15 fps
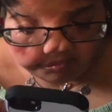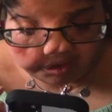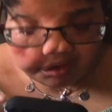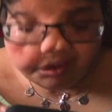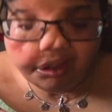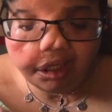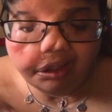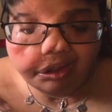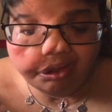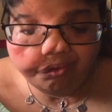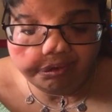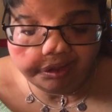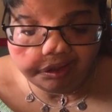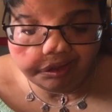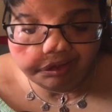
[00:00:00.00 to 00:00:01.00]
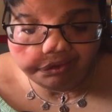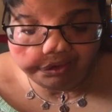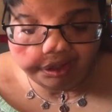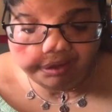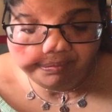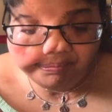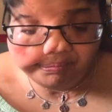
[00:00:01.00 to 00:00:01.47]
Yet the greatest
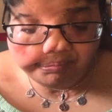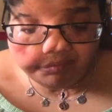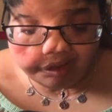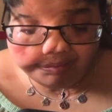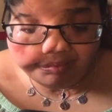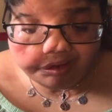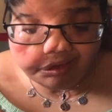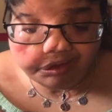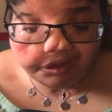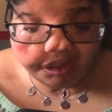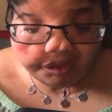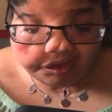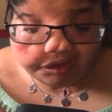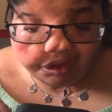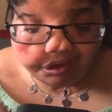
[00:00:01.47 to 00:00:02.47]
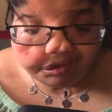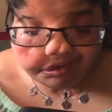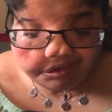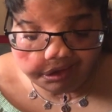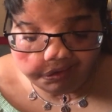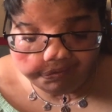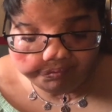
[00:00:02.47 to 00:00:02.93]
threat may be Zoe
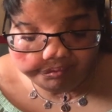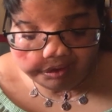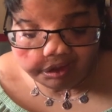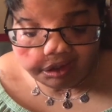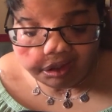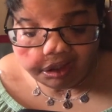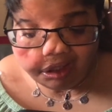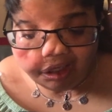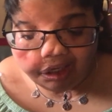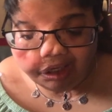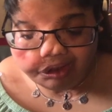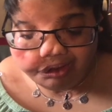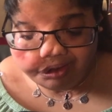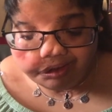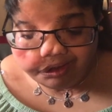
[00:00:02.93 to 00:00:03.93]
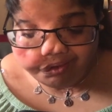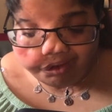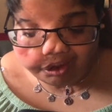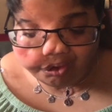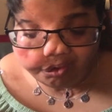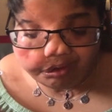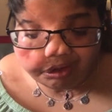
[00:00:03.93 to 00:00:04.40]
herself, as she
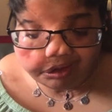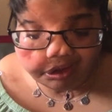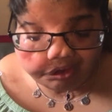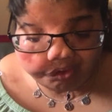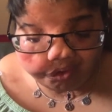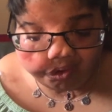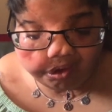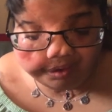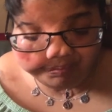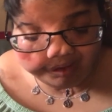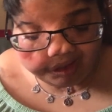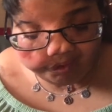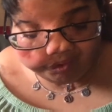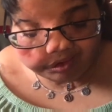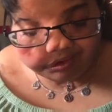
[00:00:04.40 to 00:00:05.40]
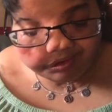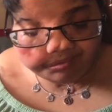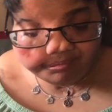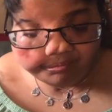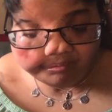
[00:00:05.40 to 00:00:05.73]
struggles to control her powers